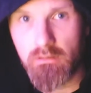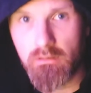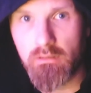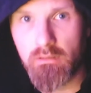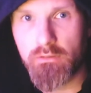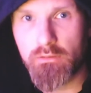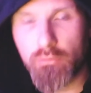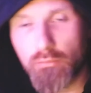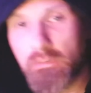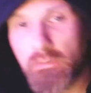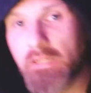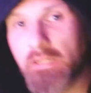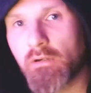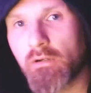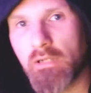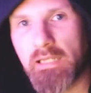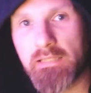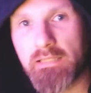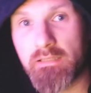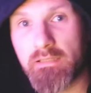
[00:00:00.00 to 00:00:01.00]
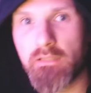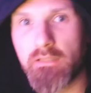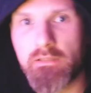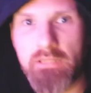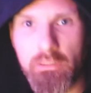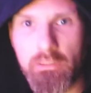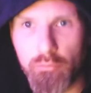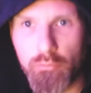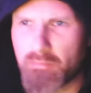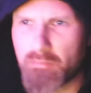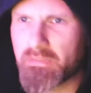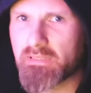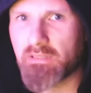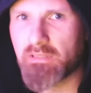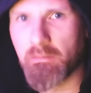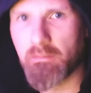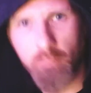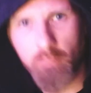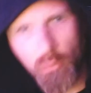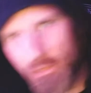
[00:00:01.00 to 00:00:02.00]
sooner or later there will be
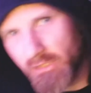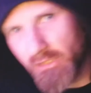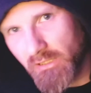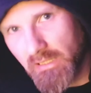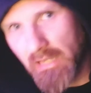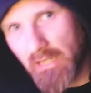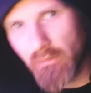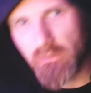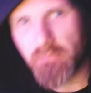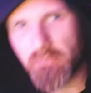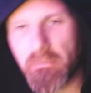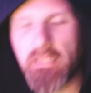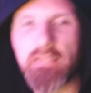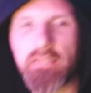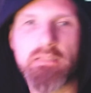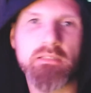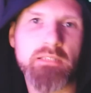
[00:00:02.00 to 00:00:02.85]
some bullish announcement,